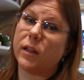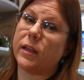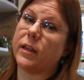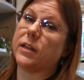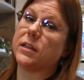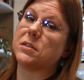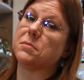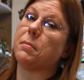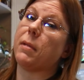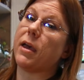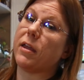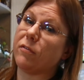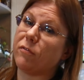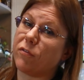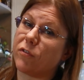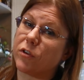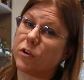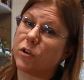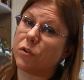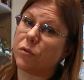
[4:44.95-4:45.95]
It is meant
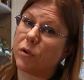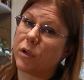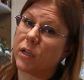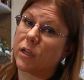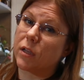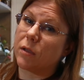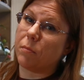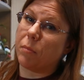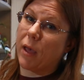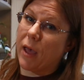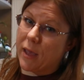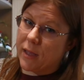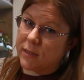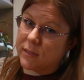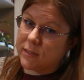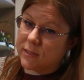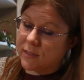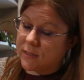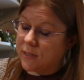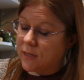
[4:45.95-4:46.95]
for doing
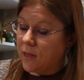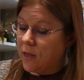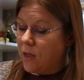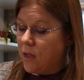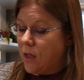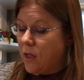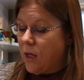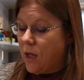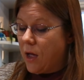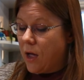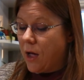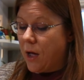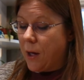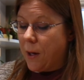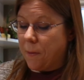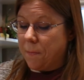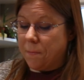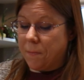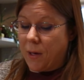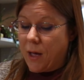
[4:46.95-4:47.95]
pets.
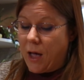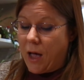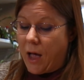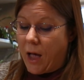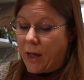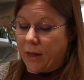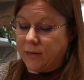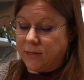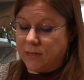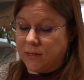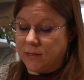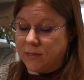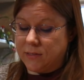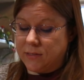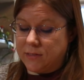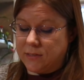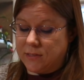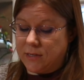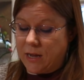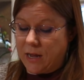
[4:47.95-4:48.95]
I did
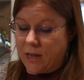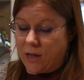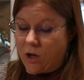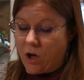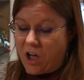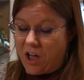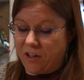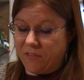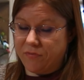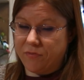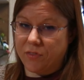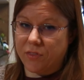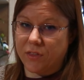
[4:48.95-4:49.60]
take off